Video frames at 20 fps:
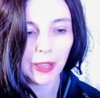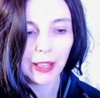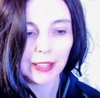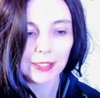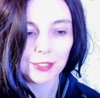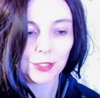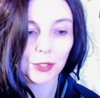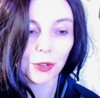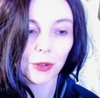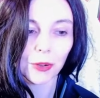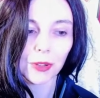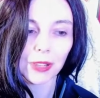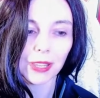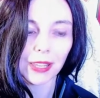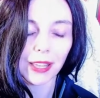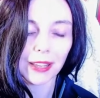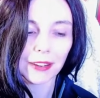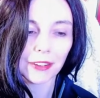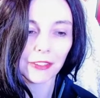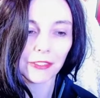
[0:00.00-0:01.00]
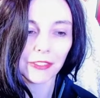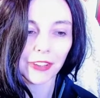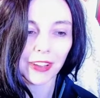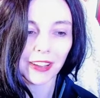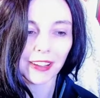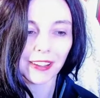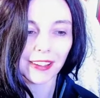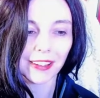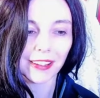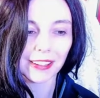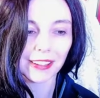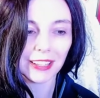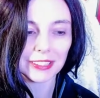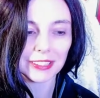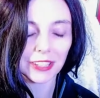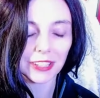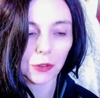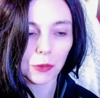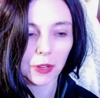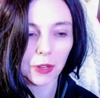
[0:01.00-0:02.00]
So a lot of uh,
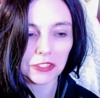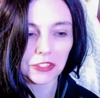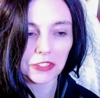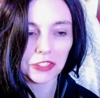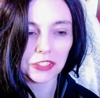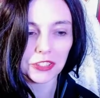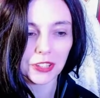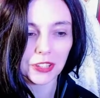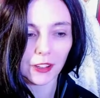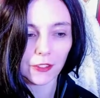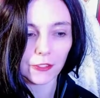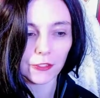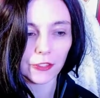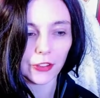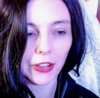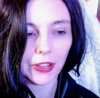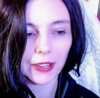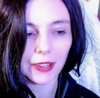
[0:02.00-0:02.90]
classic Quan Chi stuff